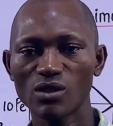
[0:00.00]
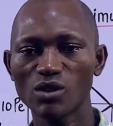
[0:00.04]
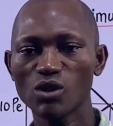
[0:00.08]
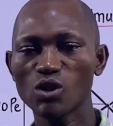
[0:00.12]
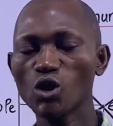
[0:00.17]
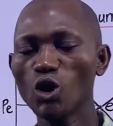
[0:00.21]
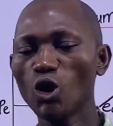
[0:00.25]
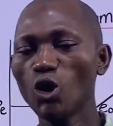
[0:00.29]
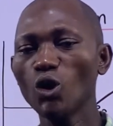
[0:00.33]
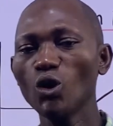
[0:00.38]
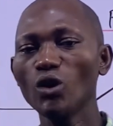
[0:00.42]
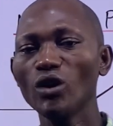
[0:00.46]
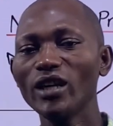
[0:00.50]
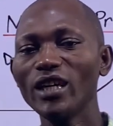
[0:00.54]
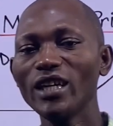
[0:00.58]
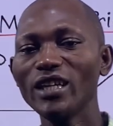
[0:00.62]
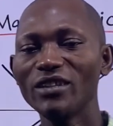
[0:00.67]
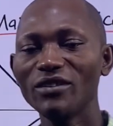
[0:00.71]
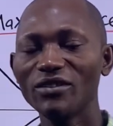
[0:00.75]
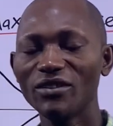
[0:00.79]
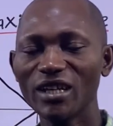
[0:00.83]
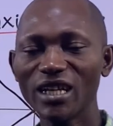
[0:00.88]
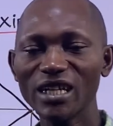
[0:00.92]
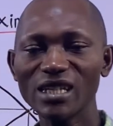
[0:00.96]
So
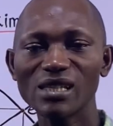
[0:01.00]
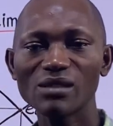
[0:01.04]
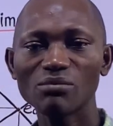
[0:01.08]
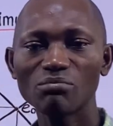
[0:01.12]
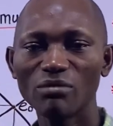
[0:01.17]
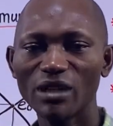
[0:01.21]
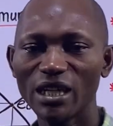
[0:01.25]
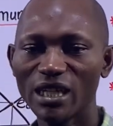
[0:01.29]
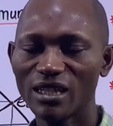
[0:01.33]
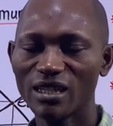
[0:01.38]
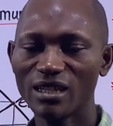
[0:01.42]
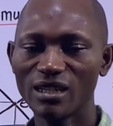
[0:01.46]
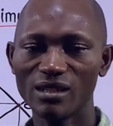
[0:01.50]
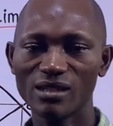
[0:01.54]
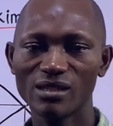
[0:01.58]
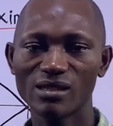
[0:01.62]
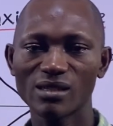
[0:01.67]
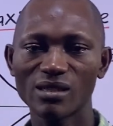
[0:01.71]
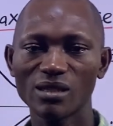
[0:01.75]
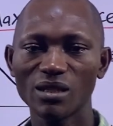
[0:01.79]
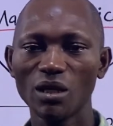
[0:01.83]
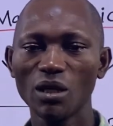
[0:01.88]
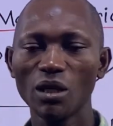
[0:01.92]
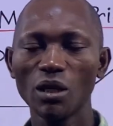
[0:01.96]
in that market,
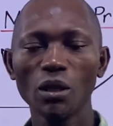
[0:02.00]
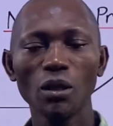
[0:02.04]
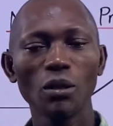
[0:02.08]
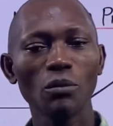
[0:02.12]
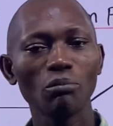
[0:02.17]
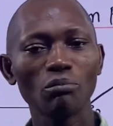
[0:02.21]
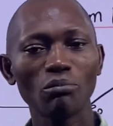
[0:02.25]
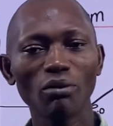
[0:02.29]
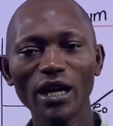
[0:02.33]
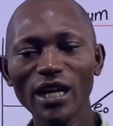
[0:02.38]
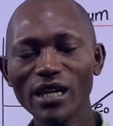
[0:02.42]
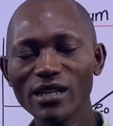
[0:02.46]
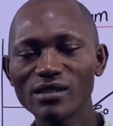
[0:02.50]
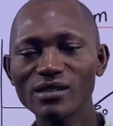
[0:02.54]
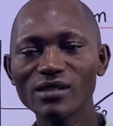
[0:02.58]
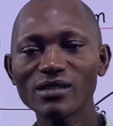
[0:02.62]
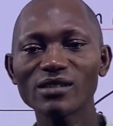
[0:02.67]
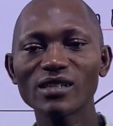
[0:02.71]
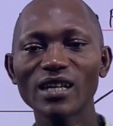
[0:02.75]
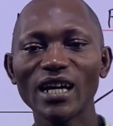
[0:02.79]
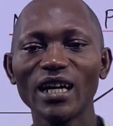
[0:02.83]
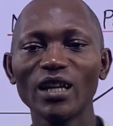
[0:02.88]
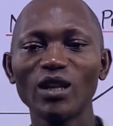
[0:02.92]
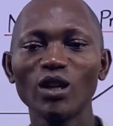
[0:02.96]
prices
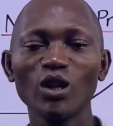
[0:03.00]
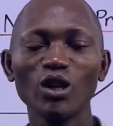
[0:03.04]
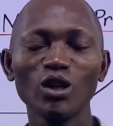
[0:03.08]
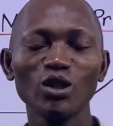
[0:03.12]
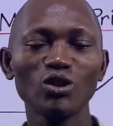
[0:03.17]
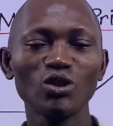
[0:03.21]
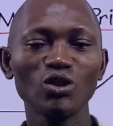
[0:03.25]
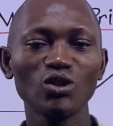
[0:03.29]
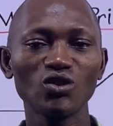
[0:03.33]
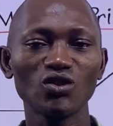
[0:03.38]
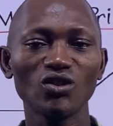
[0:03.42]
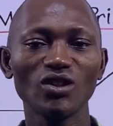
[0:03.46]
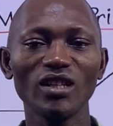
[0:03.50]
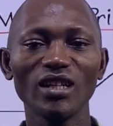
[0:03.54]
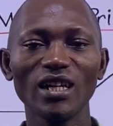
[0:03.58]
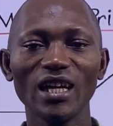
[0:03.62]
are not usually